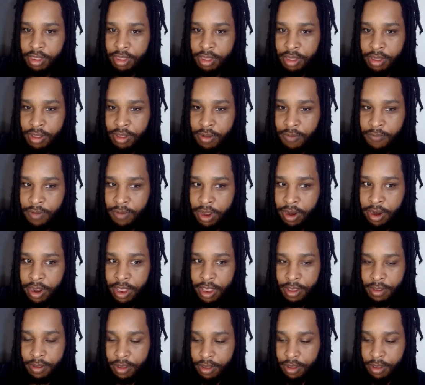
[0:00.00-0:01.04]
you know
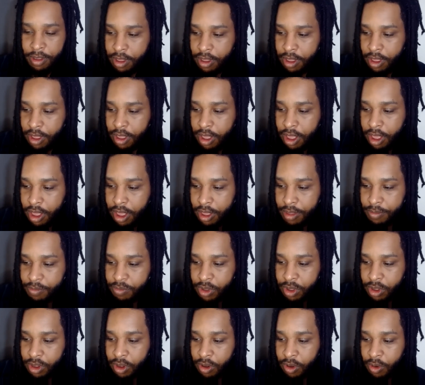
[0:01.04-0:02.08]
very
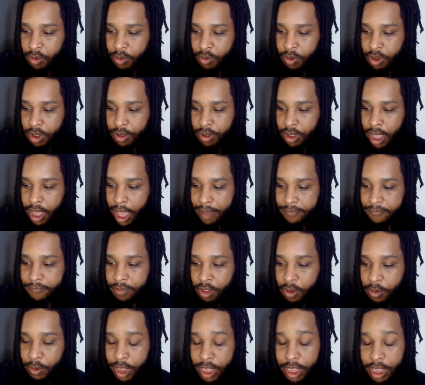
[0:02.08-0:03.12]
you know
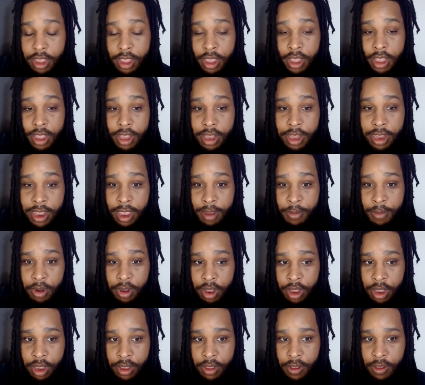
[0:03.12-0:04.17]
affluent
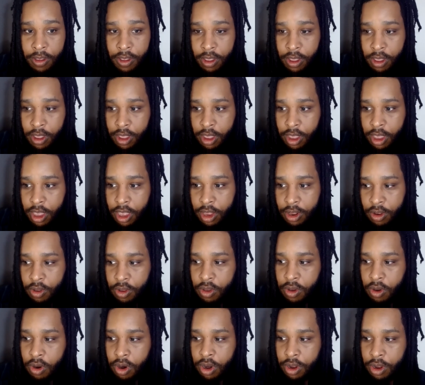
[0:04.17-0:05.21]
neighborhood in New
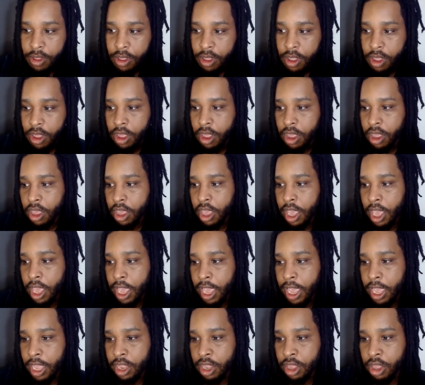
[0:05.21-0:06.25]
York.
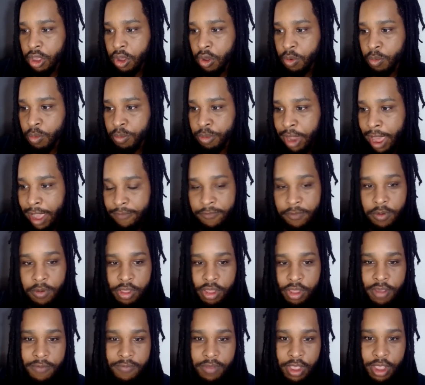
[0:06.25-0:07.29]
And you know, black folks
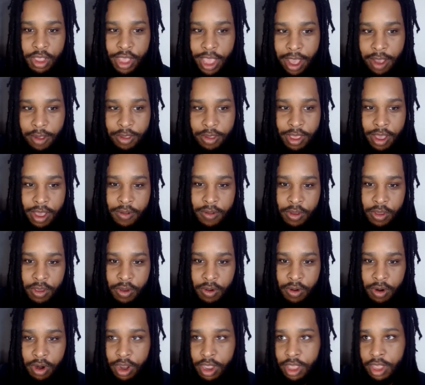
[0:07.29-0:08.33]
lived in downtown New
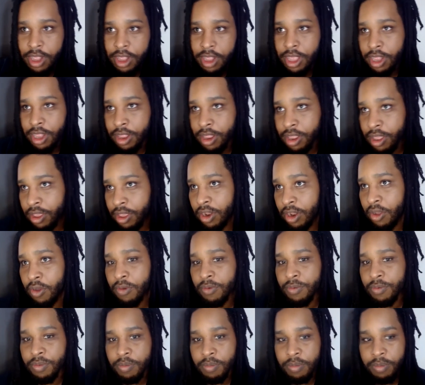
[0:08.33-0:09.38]
York, and then you
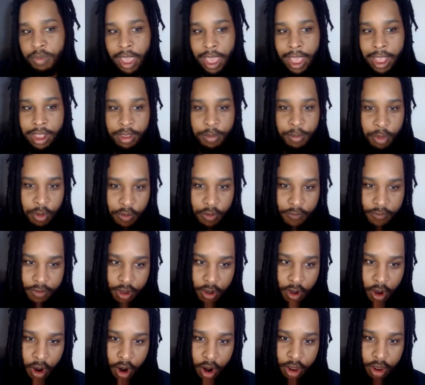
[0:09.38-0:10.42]
know had to move
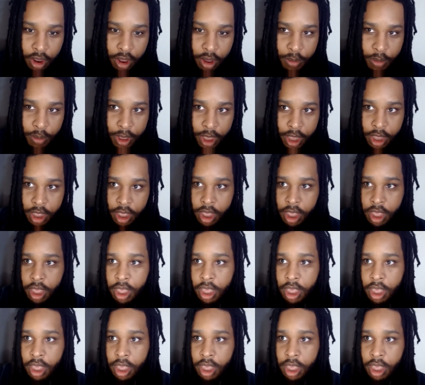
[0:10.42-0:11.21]
to Harlem, and